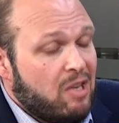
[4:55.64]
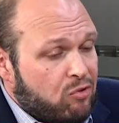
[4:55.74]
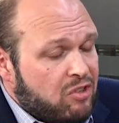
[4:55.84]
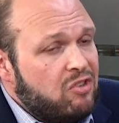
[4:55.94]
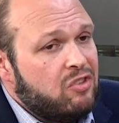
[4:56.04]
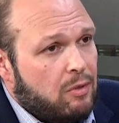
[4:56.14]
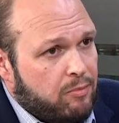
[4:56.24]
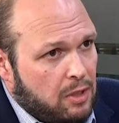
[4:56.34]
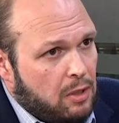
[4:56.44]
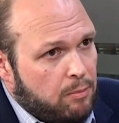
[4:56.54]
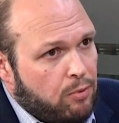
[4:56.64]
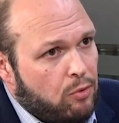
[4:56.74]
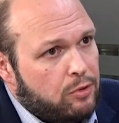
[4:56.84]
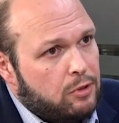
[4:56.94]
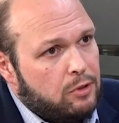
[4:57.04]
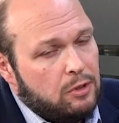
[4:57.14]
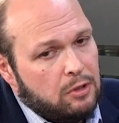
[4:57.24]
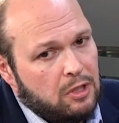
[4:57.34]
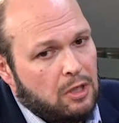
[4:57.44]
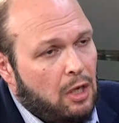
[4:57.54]
So this is something important to, to,
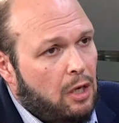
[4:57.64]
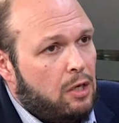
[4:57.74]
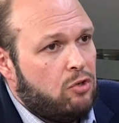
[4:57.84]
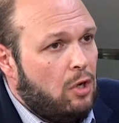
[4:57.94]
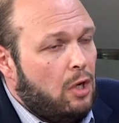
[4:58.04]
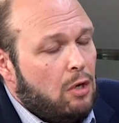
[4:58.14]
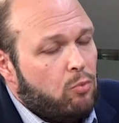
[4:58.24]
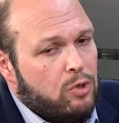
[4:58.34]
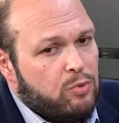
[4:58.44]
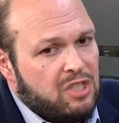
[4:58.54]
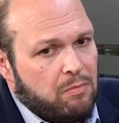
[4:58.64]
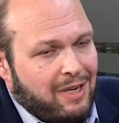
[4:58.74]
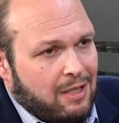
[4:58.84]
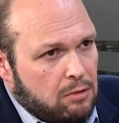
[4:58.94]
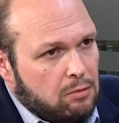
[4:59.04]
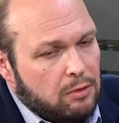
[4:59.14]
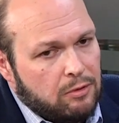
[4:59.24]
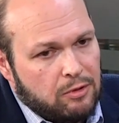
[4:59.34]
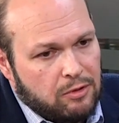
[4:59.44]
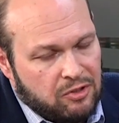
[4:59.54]
to gauge with respect to
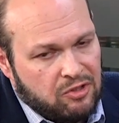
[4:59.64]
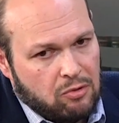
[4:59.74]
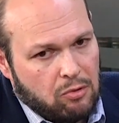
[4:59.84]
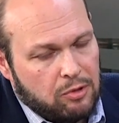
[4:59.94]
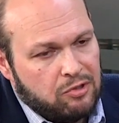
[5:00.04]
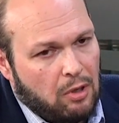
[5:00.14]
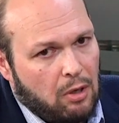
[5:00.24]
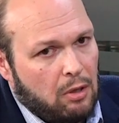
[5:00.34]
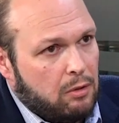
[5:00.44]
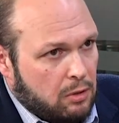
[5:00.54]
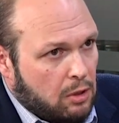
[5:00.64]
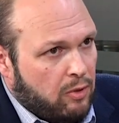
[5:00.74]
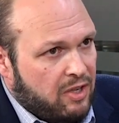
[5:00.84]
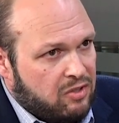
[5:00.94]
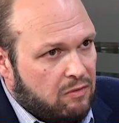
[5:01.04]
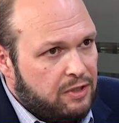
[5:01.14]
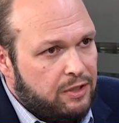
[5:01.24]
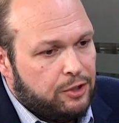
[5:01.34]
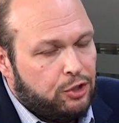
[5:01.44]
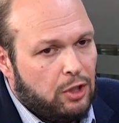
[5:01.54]
the, the discourse on the crisis of
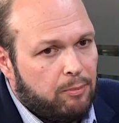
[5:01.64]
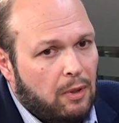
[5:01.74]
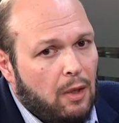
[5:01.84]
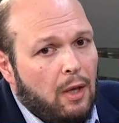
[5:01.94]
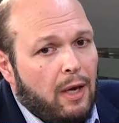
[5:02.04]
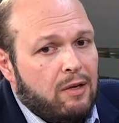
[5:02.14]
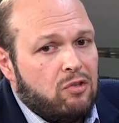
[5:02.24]
leadership. And